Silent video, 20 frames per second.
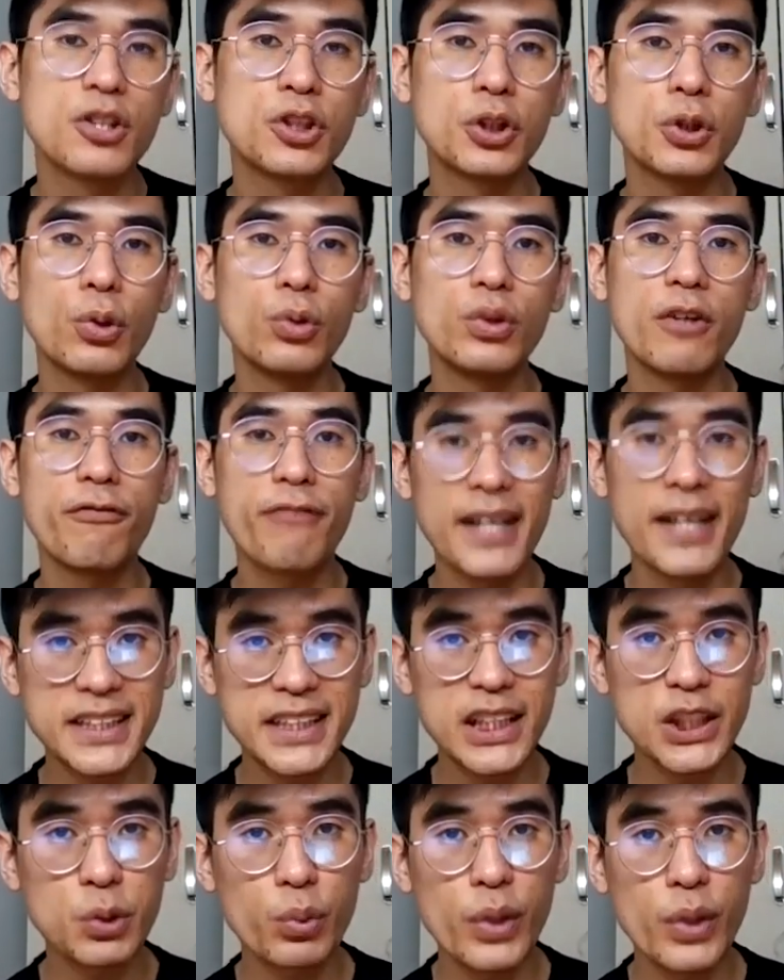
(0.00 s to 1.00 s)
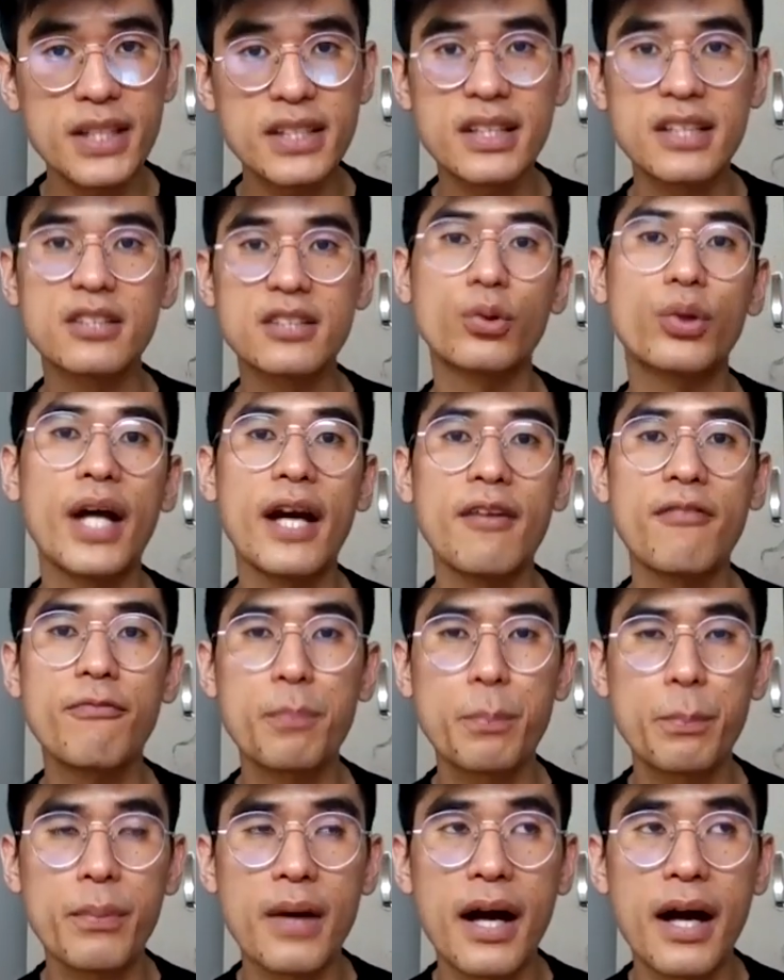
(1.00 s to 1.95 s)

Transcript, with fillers: so the fastest way is you can